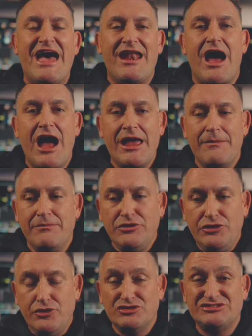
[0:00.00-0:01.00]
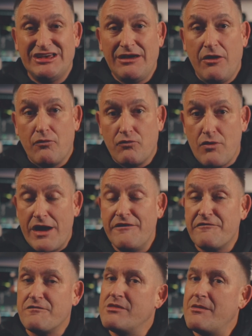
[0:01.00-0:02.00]
that I am using
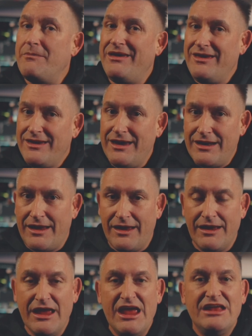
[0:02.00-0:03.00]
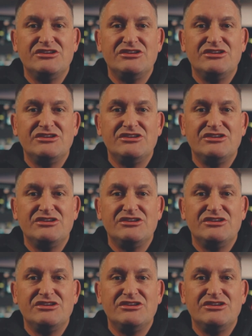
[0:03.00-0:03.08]
right from the beginning